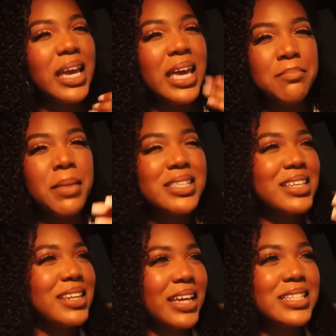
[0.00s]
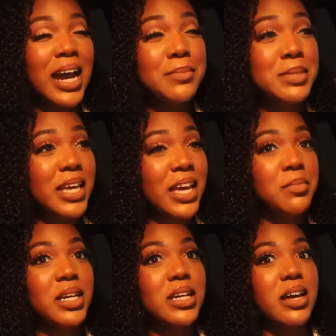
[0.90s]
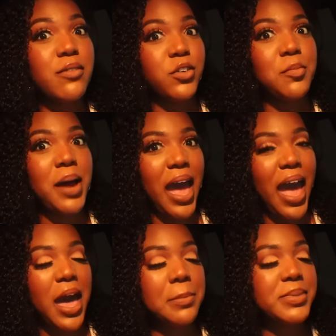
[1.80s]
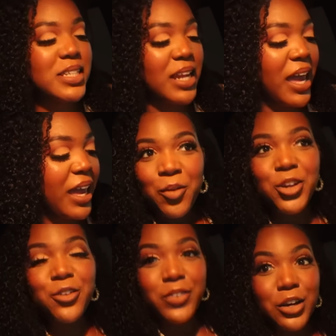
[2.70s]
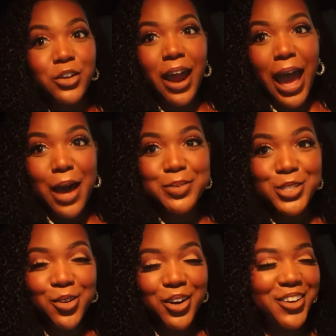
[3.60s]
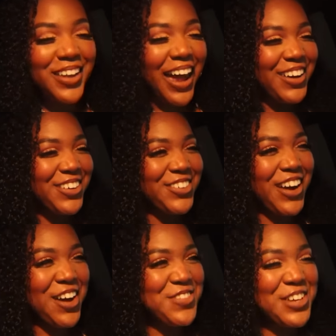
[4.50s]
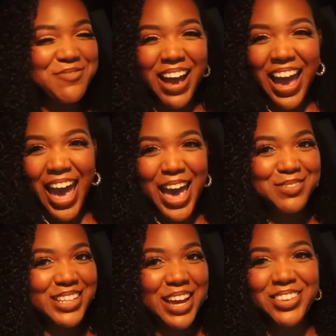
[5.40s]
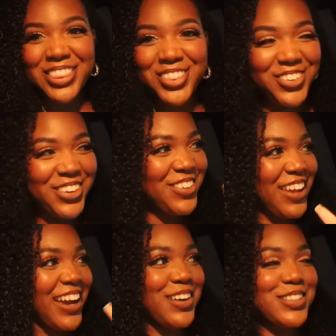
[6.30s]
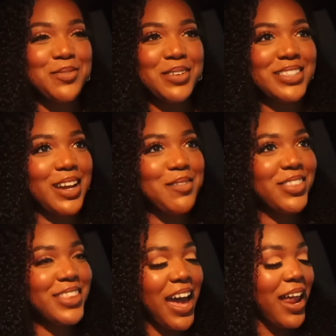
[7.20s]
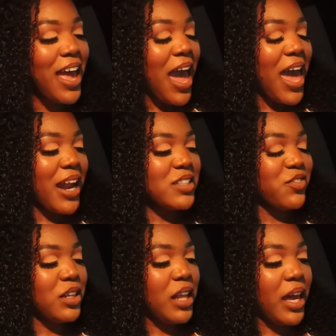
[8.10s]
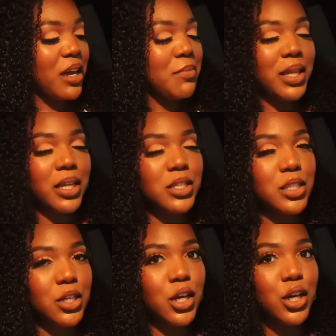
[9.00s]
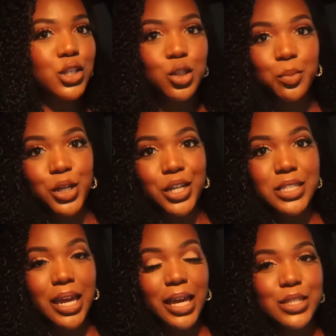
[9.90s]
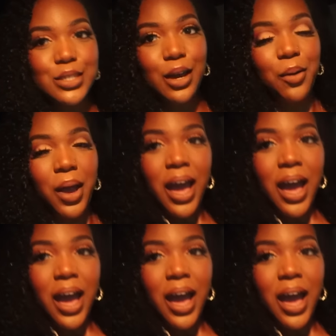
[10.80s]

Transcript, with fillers: it makes it like times 10 because I feel my abs today. When you feel your abs sore, you're like, ooh, I feel my abs coming through. Like, I was super excited about that. And I just feel like my looks look super good today. So,